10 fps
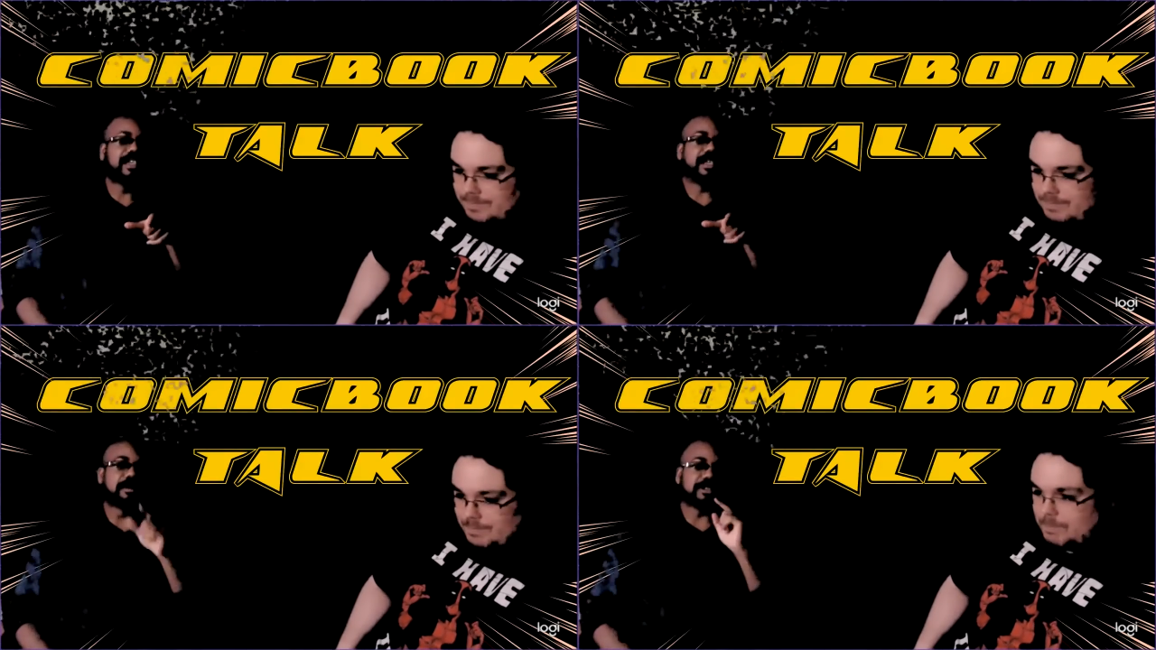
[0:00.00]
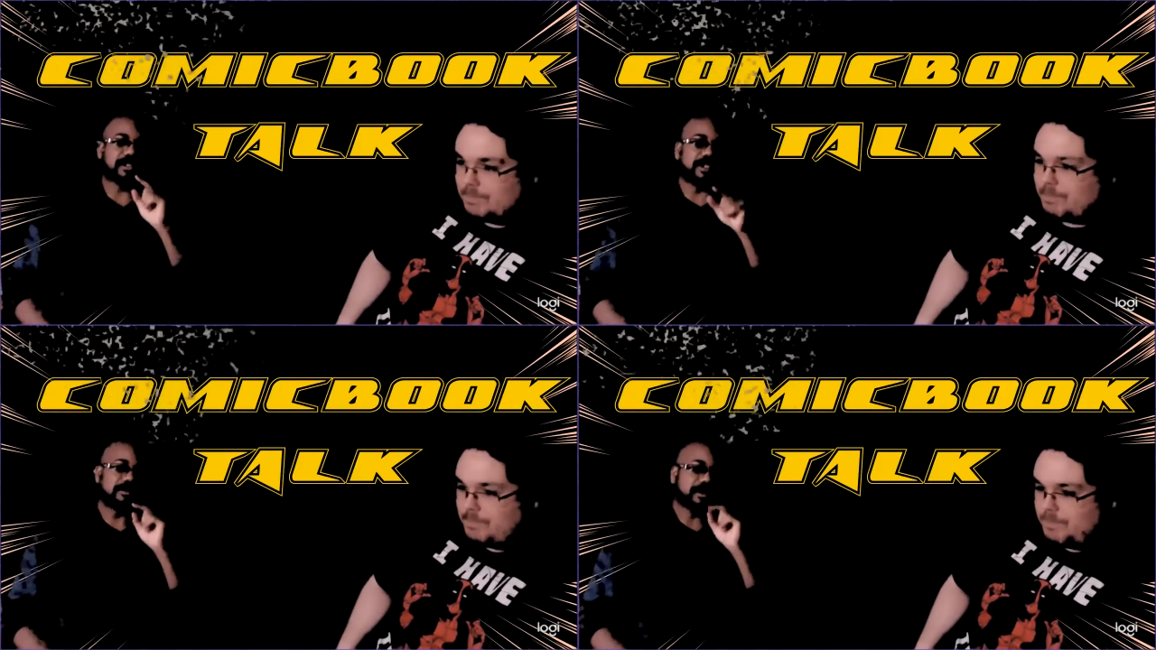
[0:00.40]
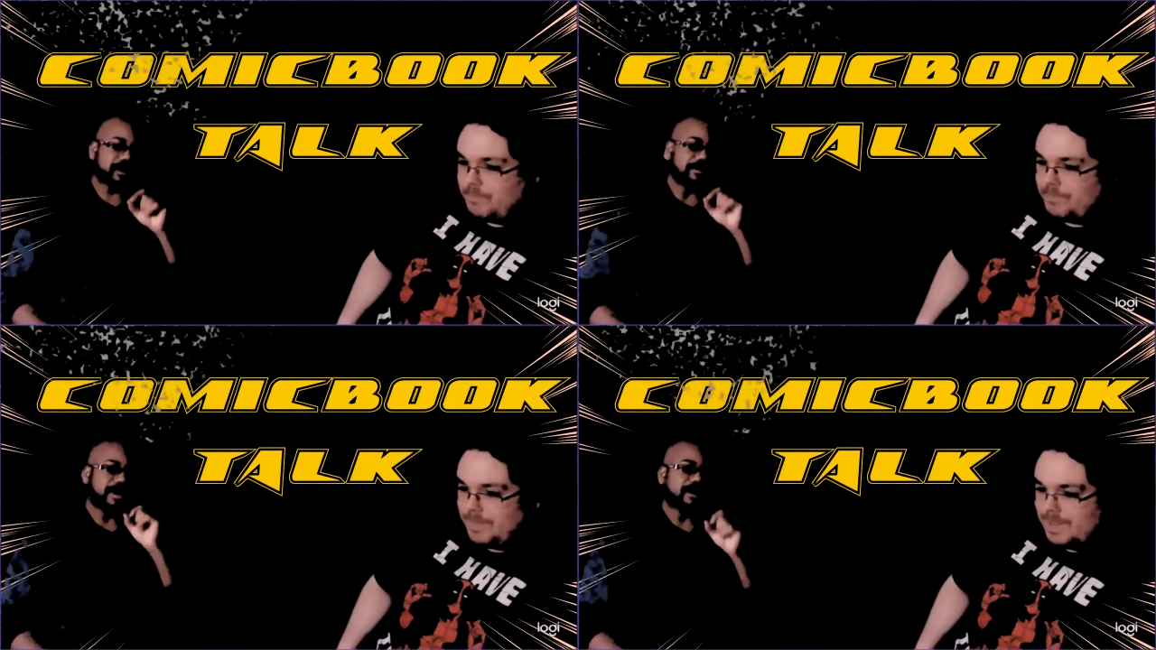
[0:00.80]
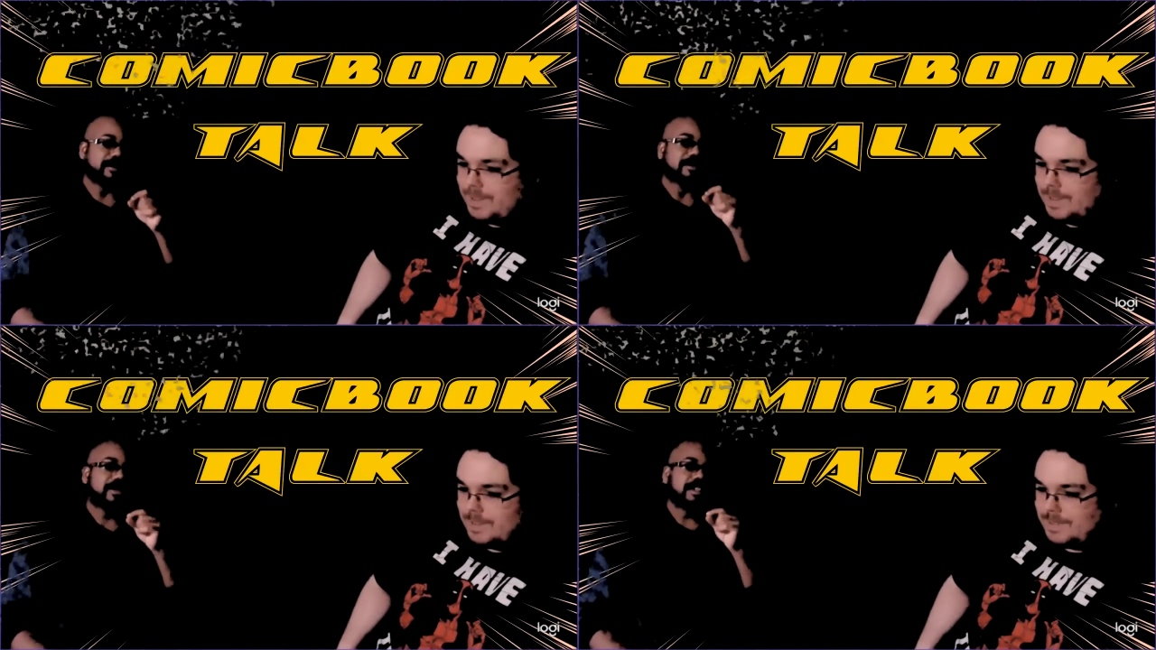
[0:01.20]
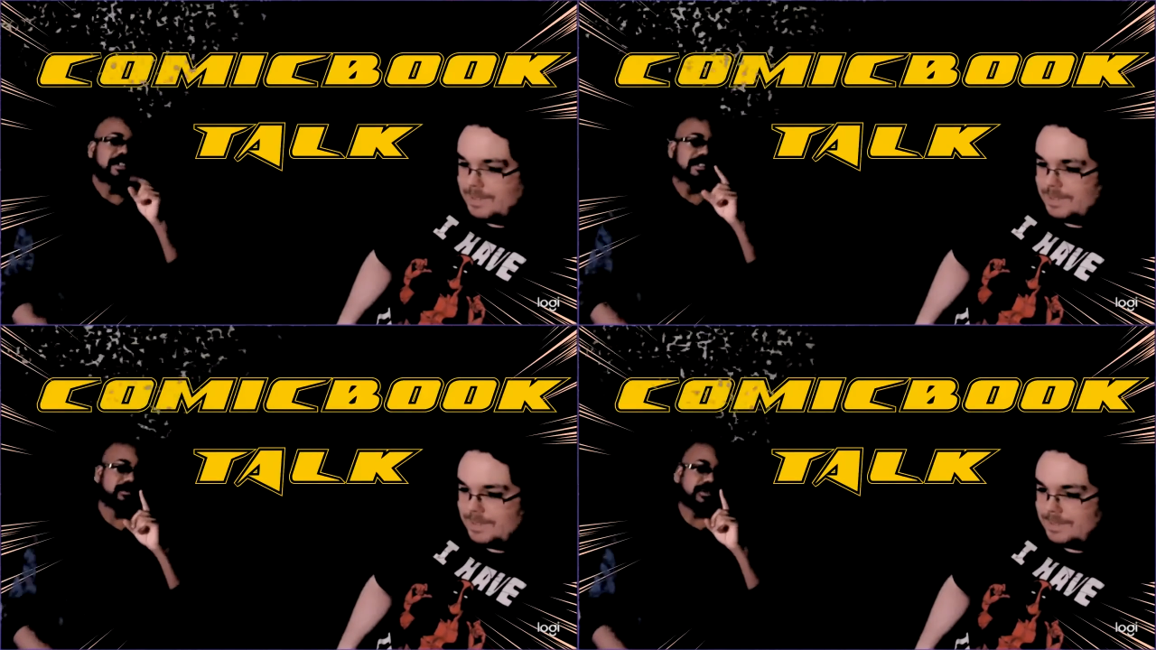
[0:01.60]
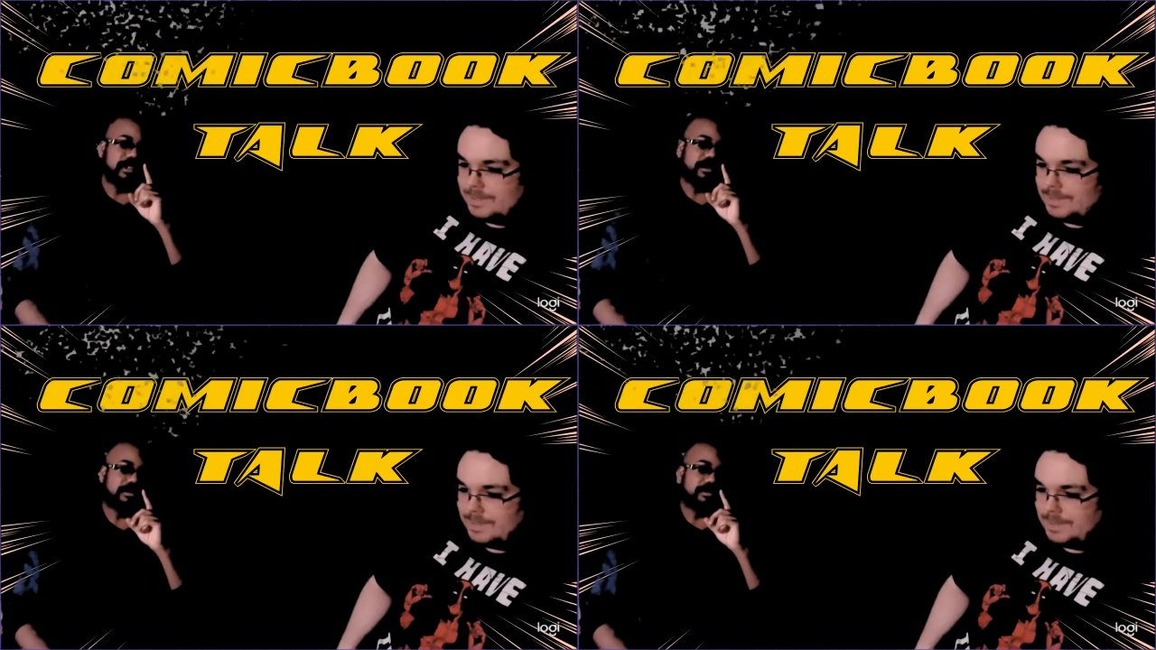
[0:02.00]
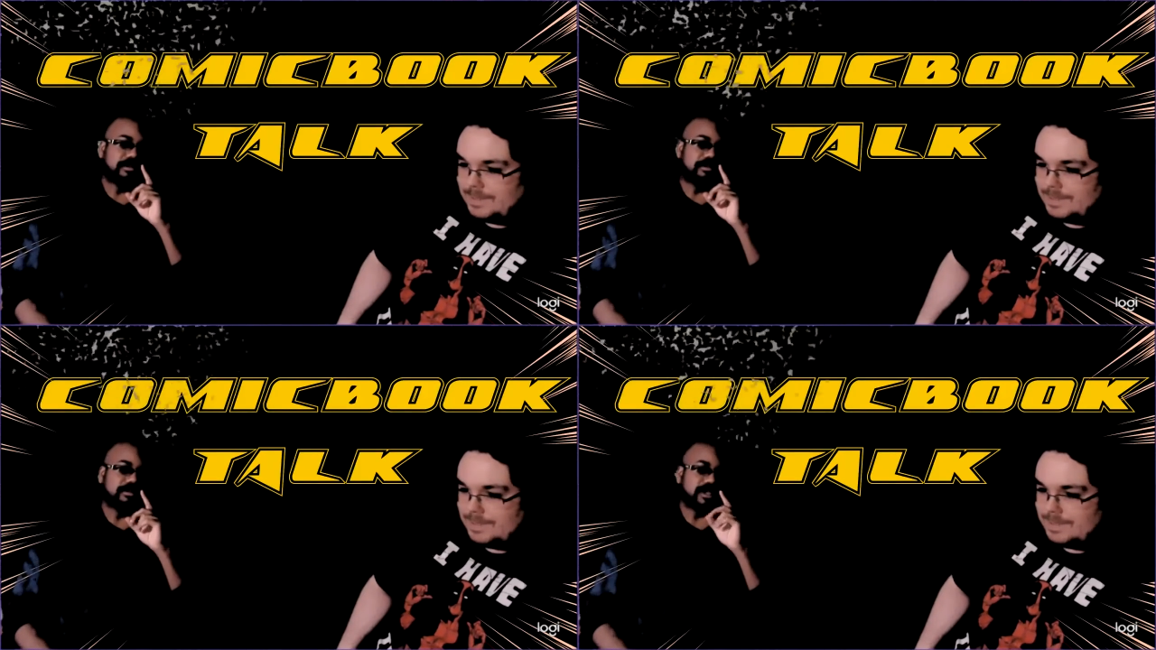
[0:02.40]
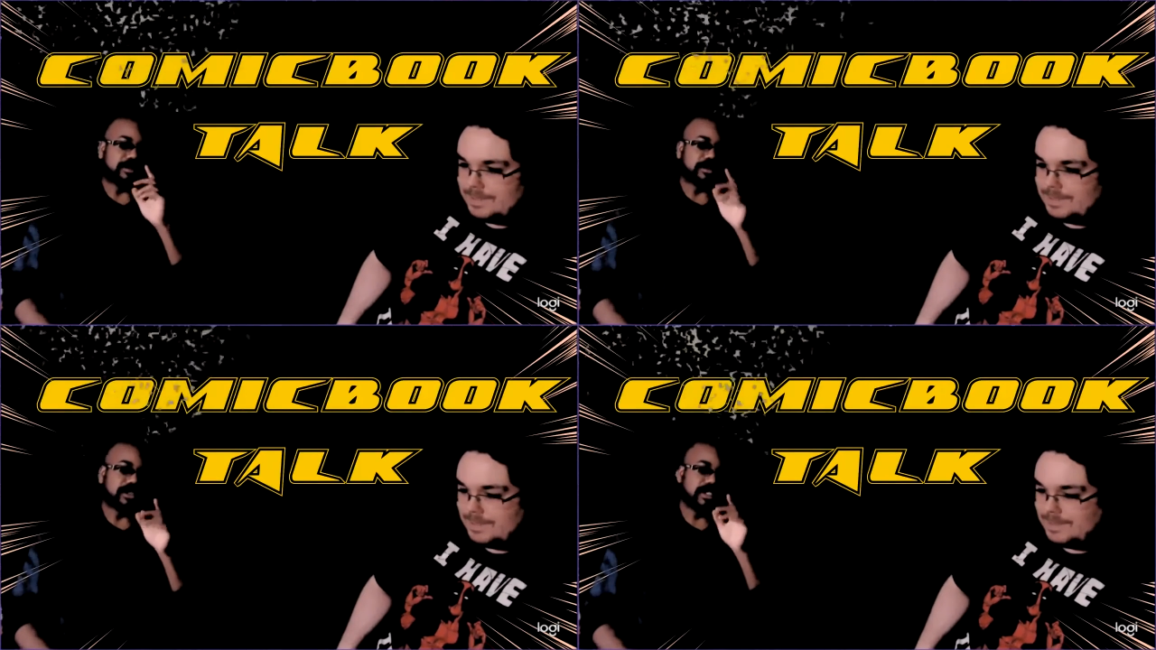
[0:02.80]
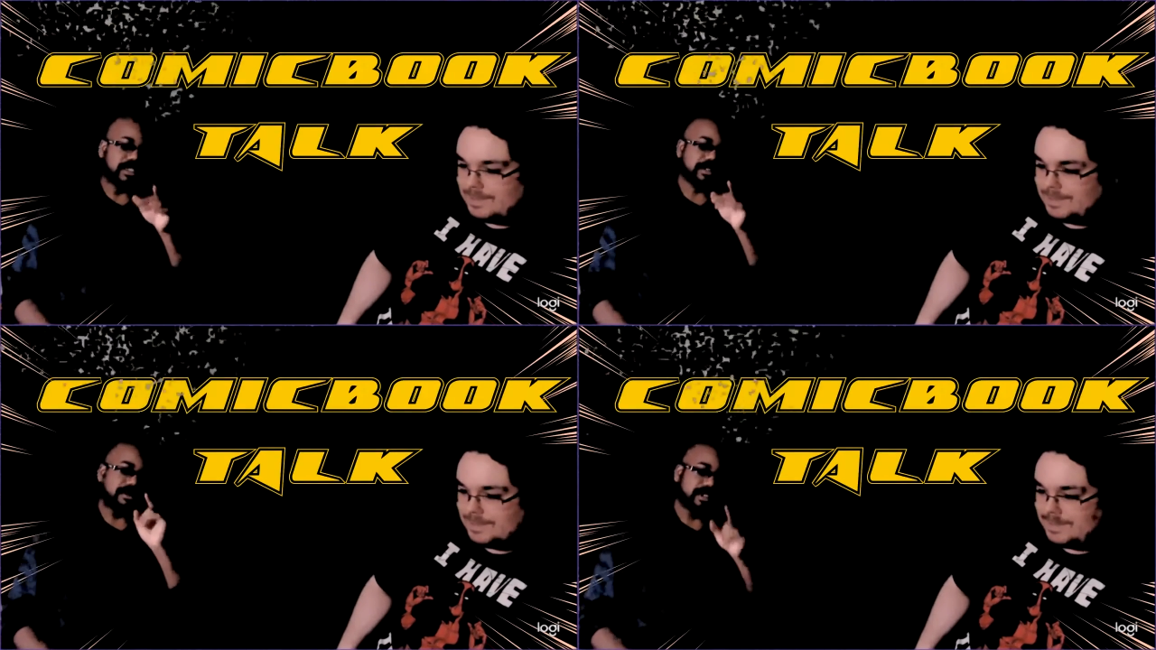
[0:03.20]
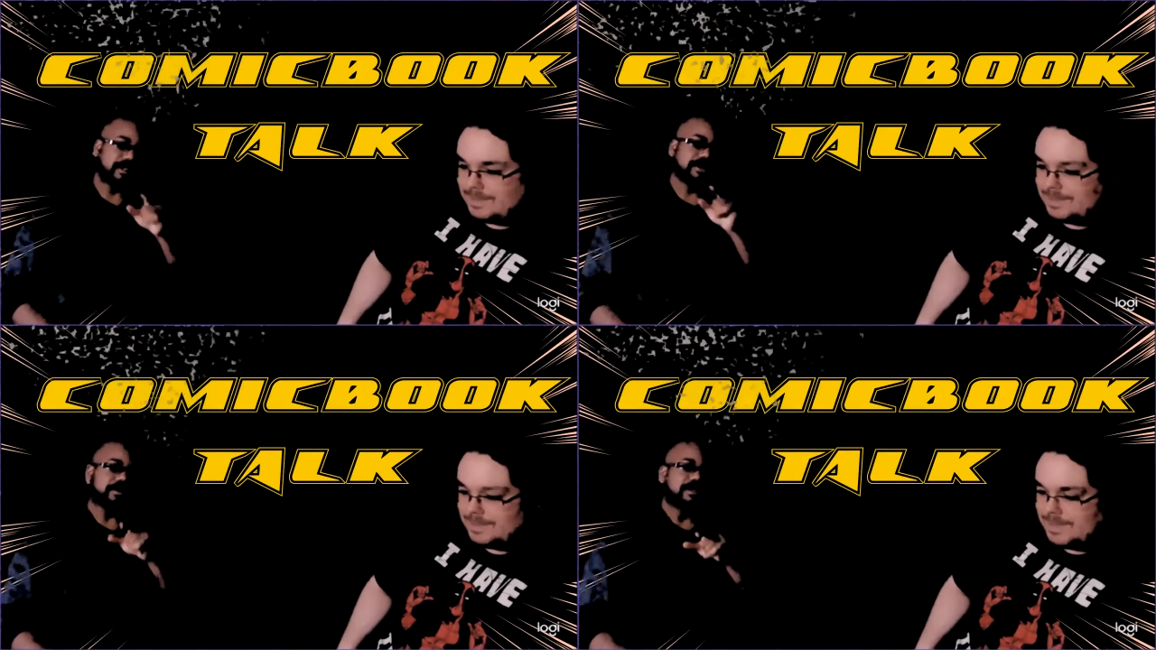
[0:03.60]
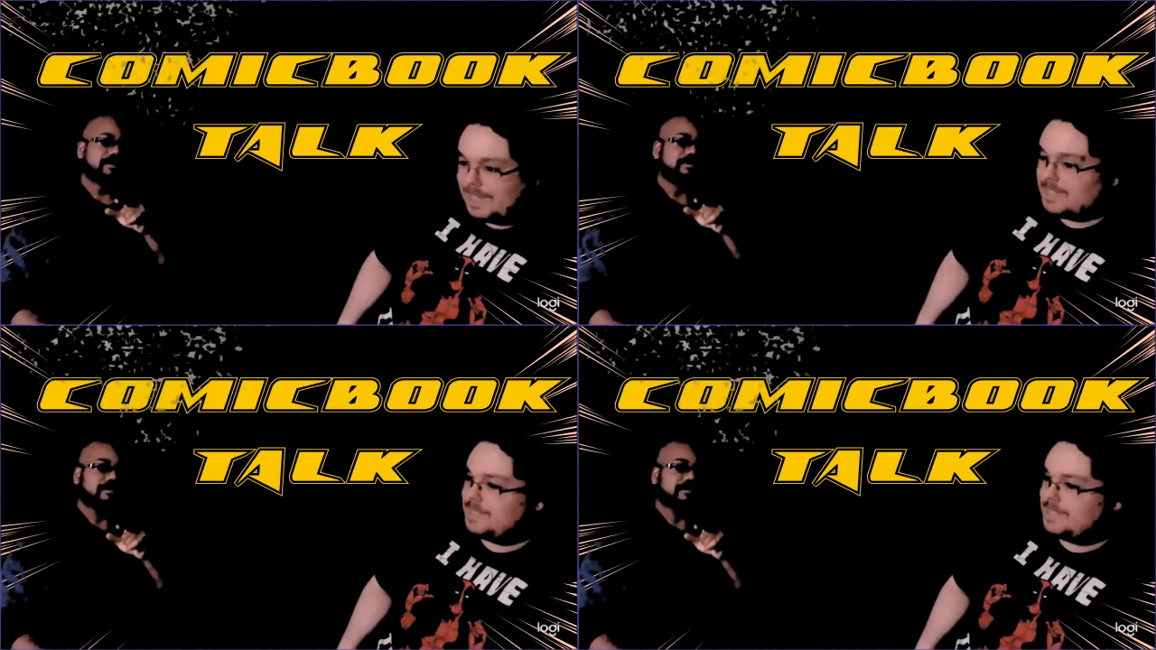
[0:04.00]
Speaker 1: We're going to talk more about some Green Lantern history. Yes.